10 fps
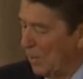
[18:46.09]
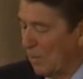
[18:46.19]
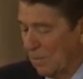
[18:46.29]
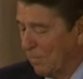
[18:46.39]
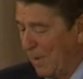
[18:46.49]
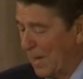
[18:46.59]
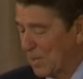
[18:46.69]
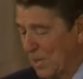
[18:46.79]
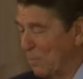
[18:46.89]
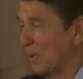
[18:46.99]
You're
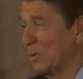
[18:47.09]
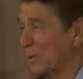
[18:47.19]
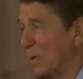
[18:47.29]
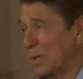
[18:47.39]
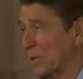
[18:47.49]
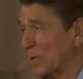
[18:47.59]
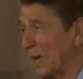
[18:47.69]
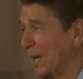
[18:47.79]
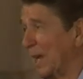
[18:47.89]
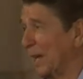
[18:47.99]
asking one of those questions
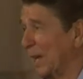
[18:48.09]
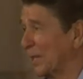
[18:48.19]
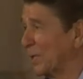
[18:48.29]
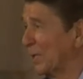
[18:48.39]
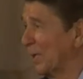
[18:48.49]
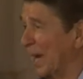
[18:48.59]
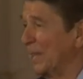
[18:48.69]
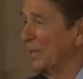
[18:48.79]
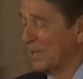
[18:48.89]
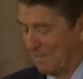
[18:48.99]
I can't answer.
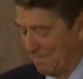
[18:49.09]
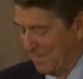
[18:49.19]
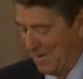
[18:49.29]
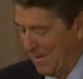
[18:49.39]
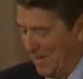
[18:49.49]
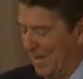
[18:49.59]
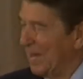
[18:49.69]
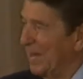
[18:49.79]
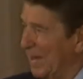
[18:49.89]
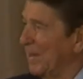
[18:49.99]

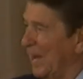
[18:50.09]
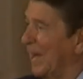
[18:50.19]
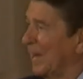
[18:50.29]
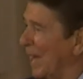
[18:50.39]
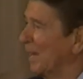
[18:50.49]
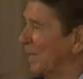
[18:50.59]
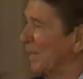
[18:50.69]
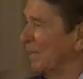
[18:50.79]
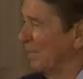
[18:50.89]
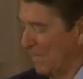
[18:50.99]
I can't
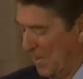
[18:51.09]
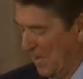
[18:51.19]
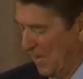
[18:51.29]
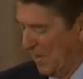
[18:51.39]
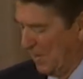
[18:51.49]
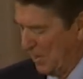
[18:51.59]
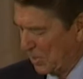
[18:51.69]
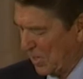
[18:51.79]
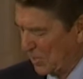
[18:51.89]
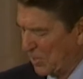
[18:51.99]

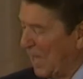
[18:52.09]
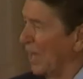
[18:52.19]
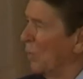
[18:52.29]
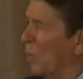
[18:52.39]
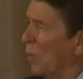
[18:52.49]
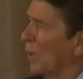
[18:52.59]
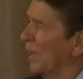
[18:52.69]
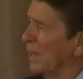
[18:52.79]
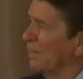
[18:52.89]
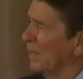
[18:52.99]
discuss that or
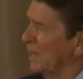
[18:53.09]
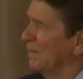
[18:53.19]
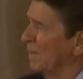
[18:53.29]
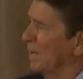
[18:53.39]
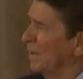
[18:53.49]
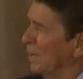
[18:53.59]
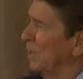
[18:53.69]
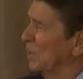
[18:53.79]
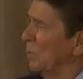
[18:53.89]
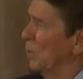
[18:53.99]
any of the
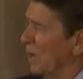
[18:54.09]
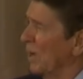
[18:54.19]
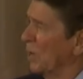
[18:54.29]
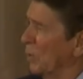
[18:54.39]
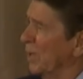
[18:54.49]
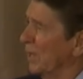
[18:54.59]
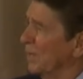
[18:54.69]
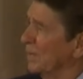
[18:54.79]
things that we are doing.